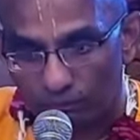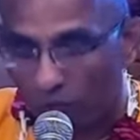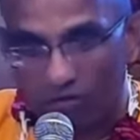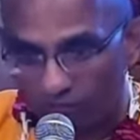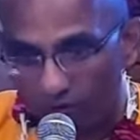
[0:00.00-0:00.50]

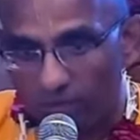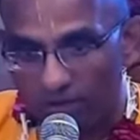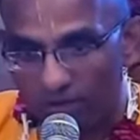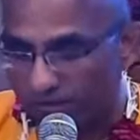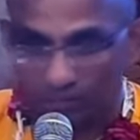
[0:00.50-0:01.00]
Not
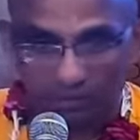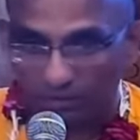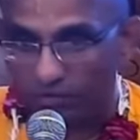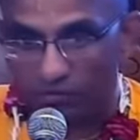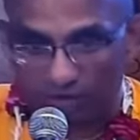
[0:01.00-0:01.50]
everybody,
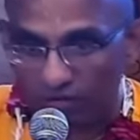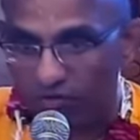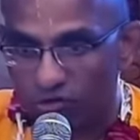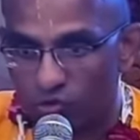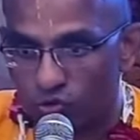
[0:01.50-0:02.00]
sometimes it's very
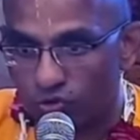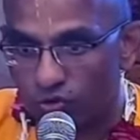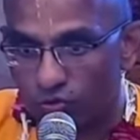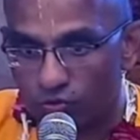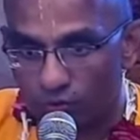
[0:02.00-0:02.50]

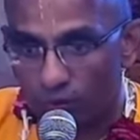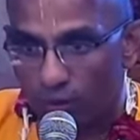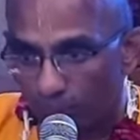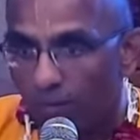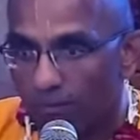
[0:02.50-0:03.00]
vicious.
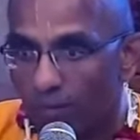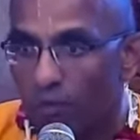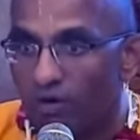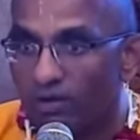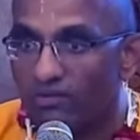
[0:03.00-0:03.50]
But my
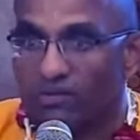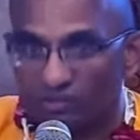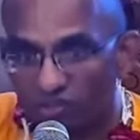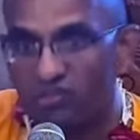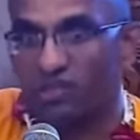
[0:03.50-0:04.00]
point is,
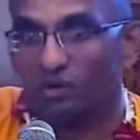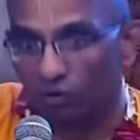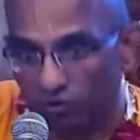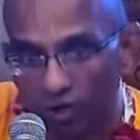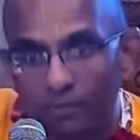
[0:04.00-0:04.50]
Rajas can
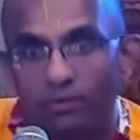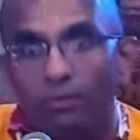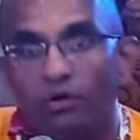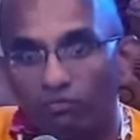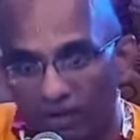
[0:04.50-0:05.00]
also help
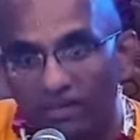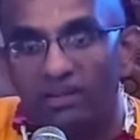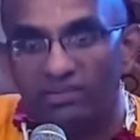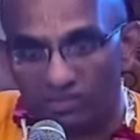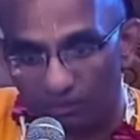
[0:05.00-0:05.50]
somebody to fight
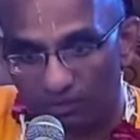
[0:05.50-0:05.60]
against